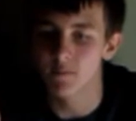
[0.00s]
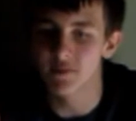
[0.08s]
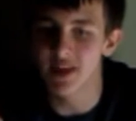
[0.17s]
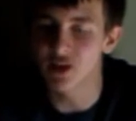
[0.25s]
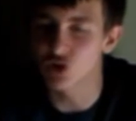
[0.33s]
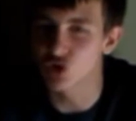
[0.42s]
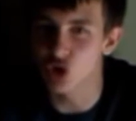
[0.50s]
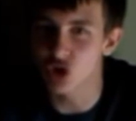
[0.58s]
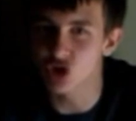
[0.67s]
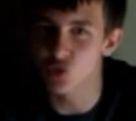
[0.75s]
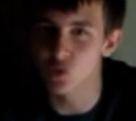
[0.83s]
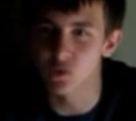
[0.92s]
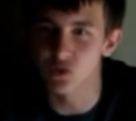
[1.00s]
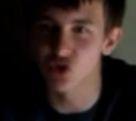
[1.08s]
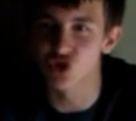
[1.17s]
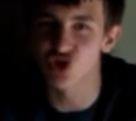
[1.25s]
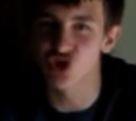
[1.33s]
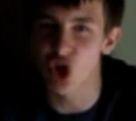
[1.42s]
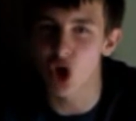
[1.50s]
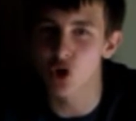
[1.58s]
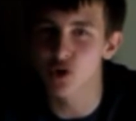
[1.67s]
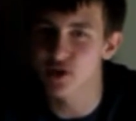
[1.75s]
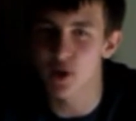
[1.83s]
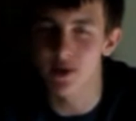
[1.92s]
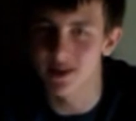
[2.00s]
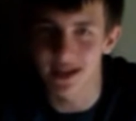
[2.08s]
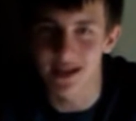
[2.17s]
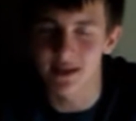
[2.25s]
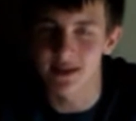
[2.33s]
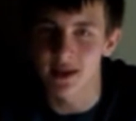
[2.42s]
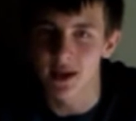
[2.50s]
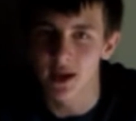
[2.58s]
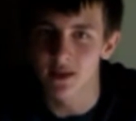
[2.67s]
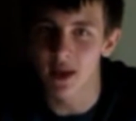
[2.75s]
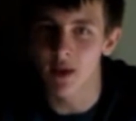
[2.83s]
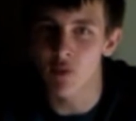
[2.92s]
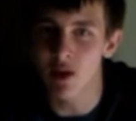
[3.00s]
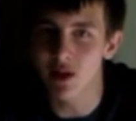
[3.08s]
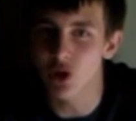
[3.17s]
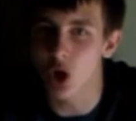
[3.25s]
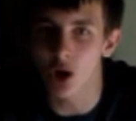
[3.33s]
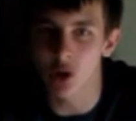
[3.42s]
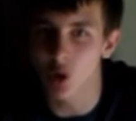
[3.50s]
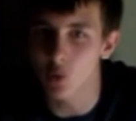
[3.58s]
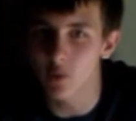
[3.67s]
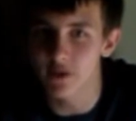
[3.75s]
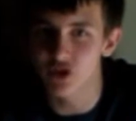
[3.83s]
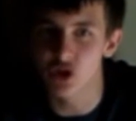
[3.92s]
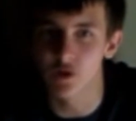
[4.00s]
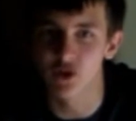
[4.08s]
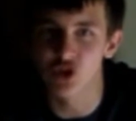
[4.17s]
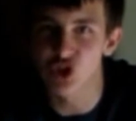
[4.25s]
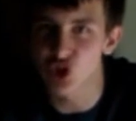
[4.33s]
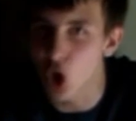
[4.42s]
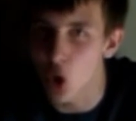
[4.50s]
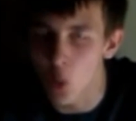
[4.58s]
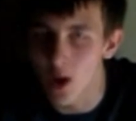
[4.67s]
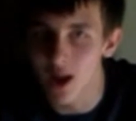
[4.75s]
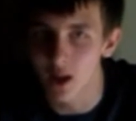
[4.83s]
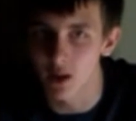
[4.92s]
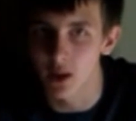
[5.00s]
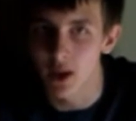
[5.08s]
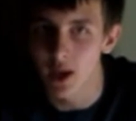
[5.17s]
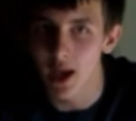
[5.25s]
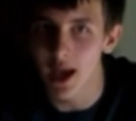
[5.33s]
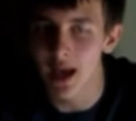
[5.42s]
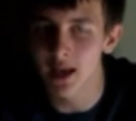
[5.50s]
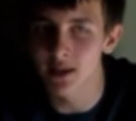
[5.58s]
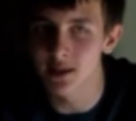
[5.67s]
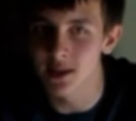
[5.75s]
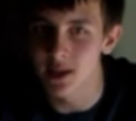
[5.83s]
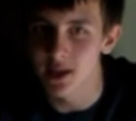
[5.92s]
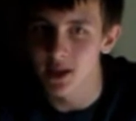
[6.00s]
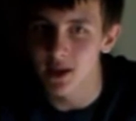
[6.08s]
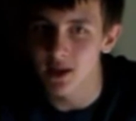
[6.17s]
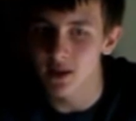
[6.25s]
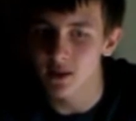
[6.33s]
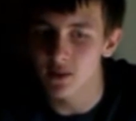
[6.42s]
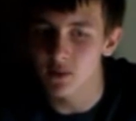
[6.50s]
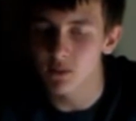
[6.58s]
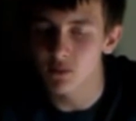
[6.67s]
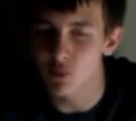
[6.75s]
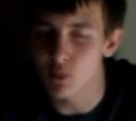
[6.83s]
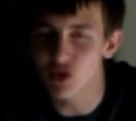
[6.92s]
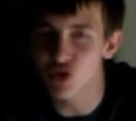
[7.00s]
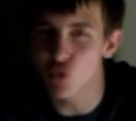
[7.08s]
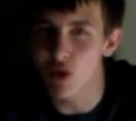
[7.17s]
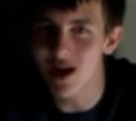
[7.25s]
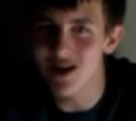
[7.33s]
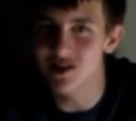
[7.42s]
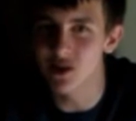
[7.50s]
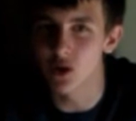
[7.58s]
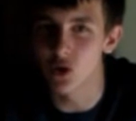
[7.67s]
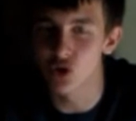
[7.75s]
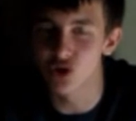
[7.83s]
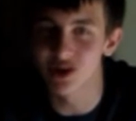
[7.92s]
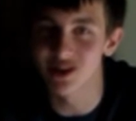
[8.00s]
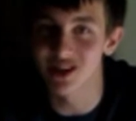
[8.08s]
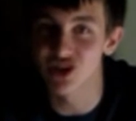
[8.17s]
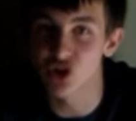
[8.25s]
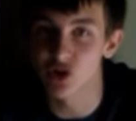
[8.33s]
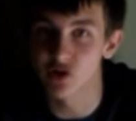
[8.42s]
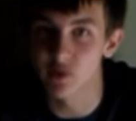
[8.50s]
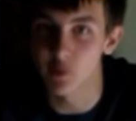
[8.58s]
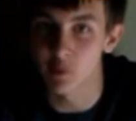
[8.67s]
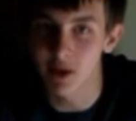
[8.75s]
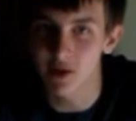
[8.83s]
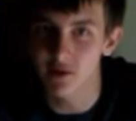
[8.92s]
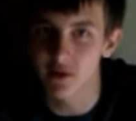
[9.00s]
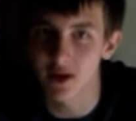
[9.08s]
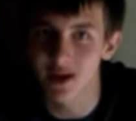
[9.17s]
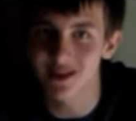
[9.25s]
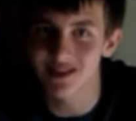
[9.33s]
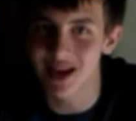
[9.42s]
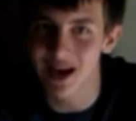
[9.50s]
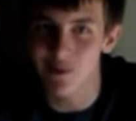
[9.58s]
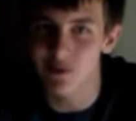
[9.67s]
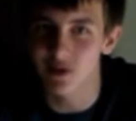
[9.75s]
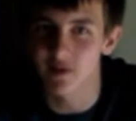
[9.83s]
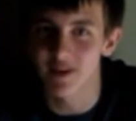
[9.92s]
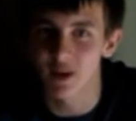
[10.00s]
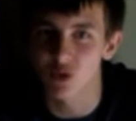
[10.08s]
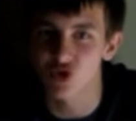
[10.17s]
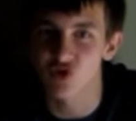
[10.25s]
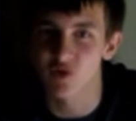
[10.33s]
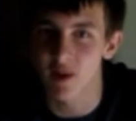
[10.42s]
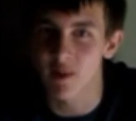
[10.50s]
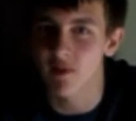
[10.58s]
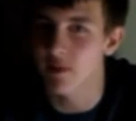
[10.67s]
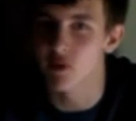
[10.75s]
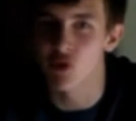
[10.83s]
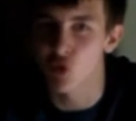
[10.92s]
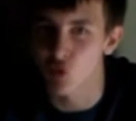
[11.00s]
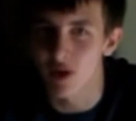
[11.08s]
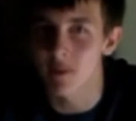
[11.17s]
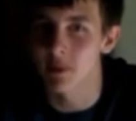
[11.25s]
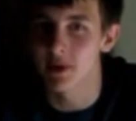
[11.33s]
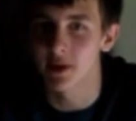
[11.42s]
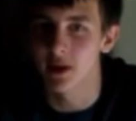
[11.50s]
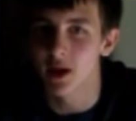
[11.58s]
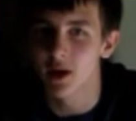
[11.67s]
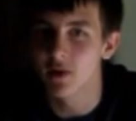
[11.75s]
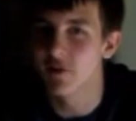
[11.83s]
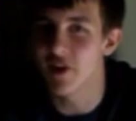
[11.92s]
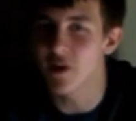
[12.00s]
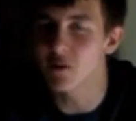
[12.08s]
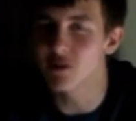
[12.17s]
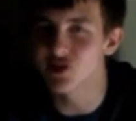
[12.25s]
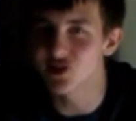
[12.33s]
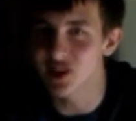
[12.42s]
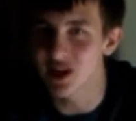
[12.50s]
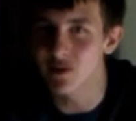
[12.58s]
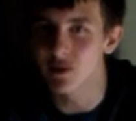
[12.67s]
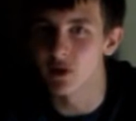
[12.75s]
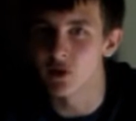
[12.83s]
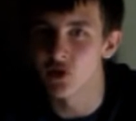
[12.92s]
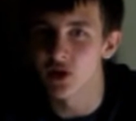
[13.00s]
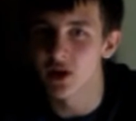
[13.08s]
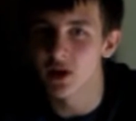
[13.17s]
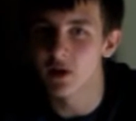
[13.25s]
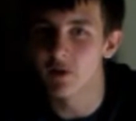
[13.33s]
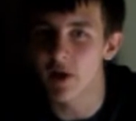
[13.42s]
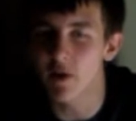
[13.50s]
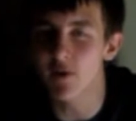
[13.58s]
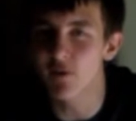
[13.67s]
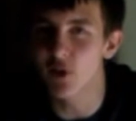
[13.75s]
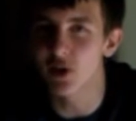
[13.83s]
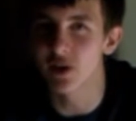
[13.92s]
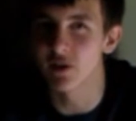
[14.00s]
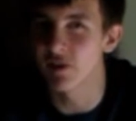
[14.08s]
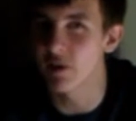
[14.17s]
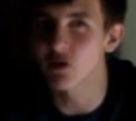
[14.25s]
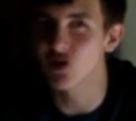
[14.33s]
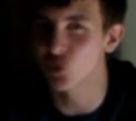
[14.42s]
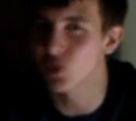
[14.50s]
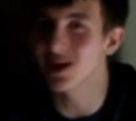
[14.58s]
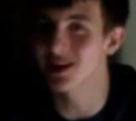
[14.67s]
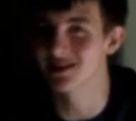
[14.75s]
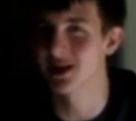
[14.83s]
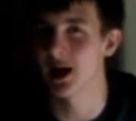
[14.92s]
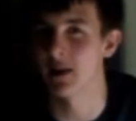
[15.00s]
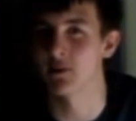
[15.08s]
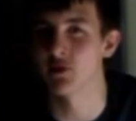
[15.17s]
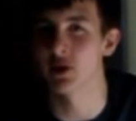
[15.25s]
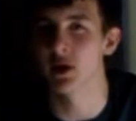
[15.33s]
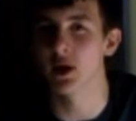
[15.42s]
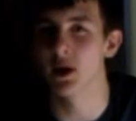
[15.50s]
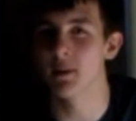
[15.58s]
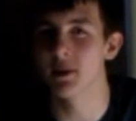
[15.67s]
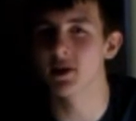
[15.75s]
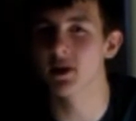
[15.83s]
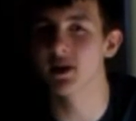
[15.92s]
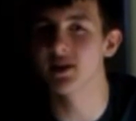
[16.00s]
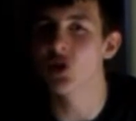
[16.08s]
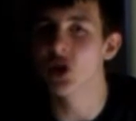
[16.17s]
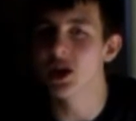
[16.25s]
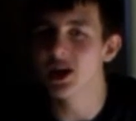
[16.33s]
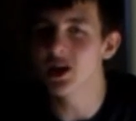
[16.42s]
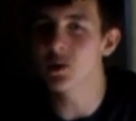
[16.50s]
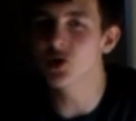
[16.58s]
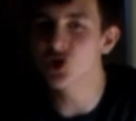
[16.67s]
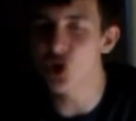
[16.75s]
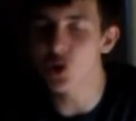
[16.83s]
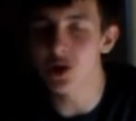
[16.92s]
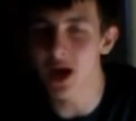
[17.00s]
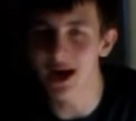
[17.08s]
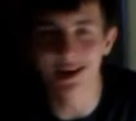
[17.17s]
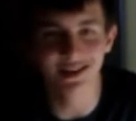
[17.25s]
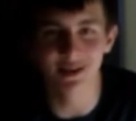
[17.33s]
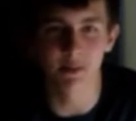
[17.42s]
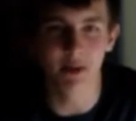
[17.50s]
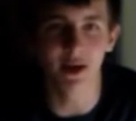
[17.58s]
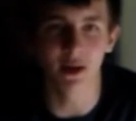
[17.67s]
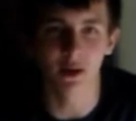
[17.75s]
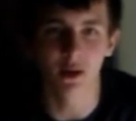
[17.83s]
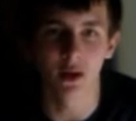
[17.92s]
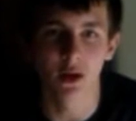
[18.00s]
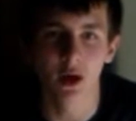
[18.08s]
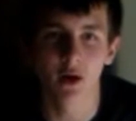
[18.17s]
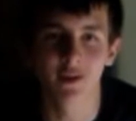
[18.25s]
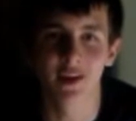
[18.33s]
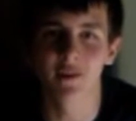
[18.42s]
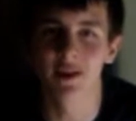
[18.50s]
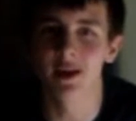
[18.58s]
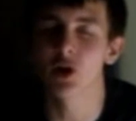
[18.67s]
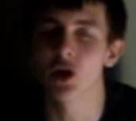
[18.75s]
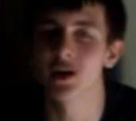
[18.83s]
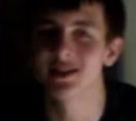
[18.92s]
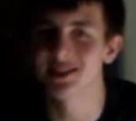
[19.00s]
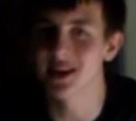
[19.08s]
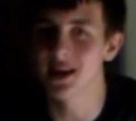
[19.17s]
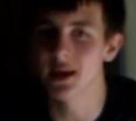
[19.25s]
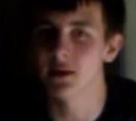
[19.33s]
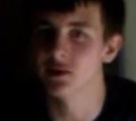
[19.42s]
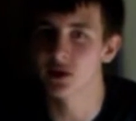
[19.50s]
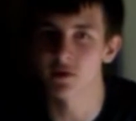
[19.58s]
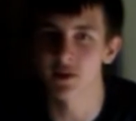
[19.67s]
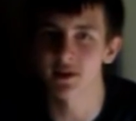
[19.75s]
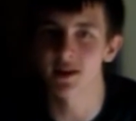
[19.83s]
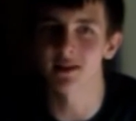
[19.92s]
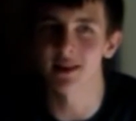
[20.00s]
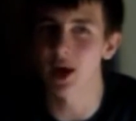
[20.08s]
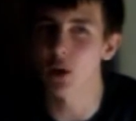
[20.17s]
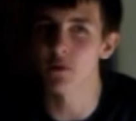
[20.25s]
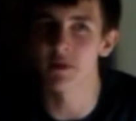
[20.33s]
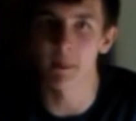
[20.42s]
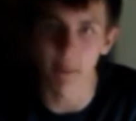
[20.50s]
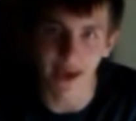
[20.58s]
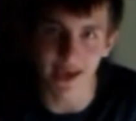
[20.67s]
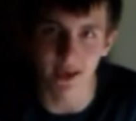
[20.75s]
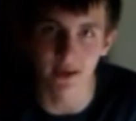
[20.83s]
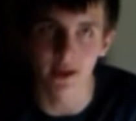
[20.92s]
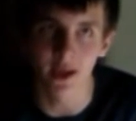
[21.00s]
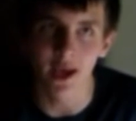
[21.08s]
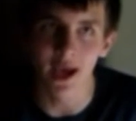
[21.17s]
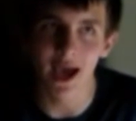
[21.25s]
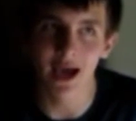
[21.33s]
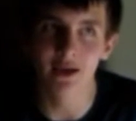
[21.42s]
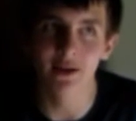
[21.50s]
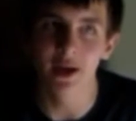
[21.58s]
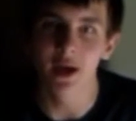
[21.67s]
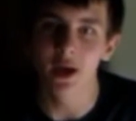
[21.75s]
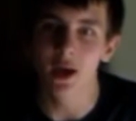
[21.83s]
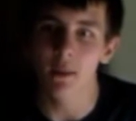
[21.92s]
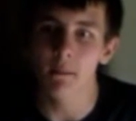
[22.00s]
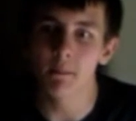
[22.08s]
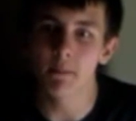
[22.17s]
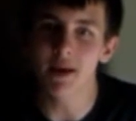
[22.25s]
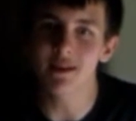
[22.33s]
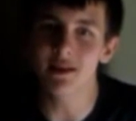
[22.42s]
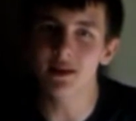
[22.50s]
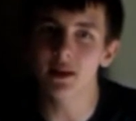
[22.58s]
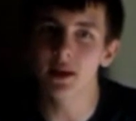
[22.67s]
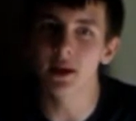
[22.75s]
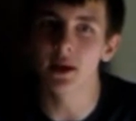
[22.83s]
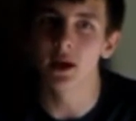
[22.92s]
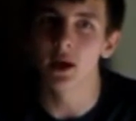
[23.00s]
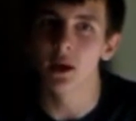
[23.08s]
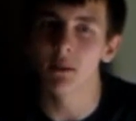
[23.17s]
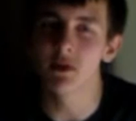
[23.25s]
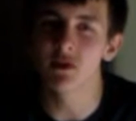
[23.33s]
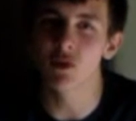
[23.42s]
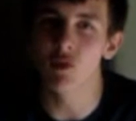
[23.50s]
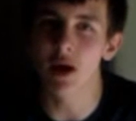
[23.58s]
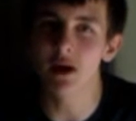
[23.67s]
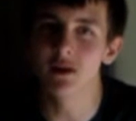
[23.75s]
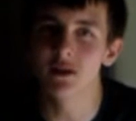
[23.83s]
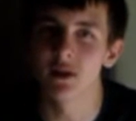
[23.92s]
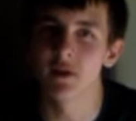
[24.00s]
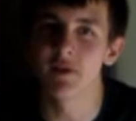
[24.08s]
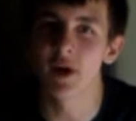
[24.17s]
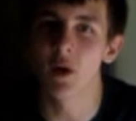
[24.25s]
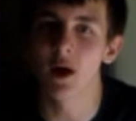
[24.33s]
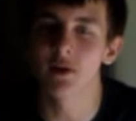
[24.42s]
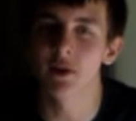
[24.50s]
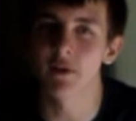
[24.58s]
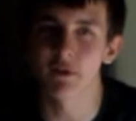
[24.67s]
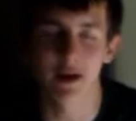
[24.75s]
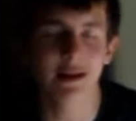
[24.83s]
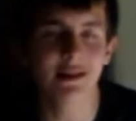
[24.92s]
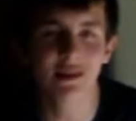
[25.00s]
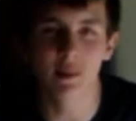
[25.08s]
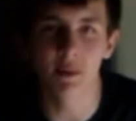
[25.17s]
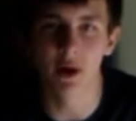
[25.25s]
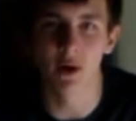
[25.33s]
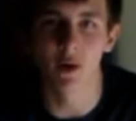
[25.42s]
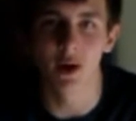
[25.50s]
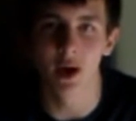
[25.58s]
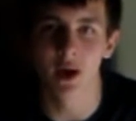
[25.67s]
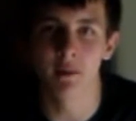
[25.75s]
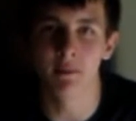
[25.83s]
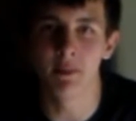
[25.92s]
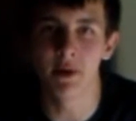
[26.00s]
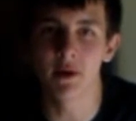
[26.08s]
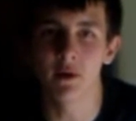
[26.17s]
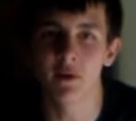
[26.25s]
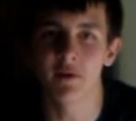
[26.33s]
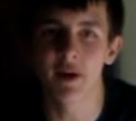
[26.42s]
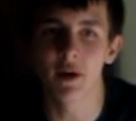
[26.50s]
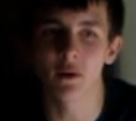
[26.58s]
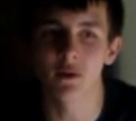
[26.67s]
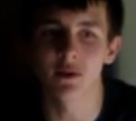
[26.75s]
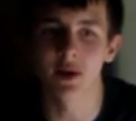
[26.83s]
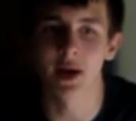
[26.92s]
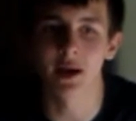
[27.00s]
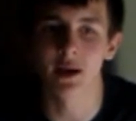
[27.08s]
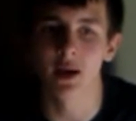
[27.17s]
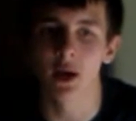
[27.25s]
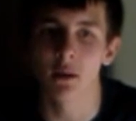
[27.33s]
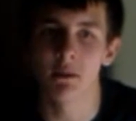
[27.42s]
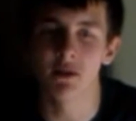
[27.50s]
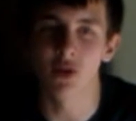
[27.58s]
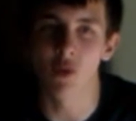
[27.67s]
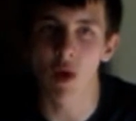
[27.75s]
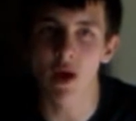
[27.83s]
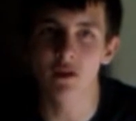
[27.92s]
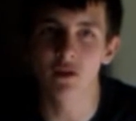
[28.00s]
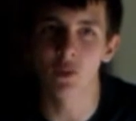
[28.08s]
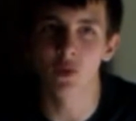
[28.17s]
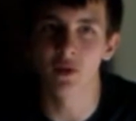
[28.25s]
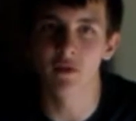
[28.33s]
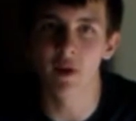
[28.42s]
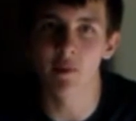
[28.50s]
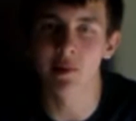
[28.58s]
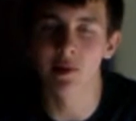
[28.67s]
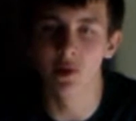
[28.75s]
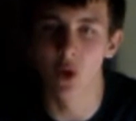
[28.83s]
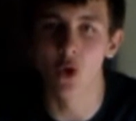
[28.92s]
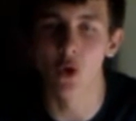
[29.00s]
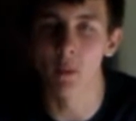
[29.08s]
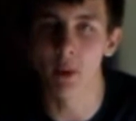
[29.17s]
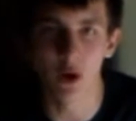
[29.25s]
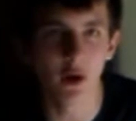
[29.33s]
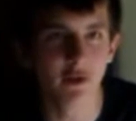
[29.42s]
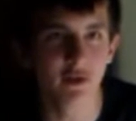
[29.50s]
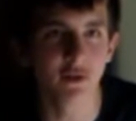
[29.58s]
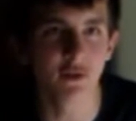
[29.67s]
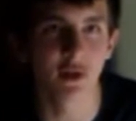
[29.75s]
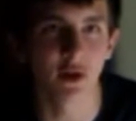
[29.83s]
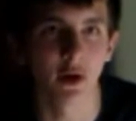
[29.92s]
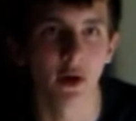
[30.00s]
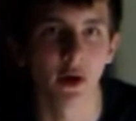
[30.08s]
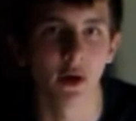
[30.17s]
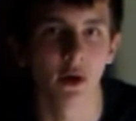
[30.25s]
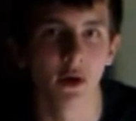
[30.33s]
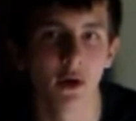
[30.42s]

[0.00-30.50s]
their discussion was just so, so neat. They really got along with each other so well. And Mr. Razor, or should I say Johnson's Master, his character felt very, very creepy, very mysterious, very funny and very sweet at times, because he was so kind to Bill of giving her tea and stuff like that to help with the pain. And basically, Mr. Razor felt as a friend to Bill, and Bill felt like Mr. Razor was a very loyal person to her.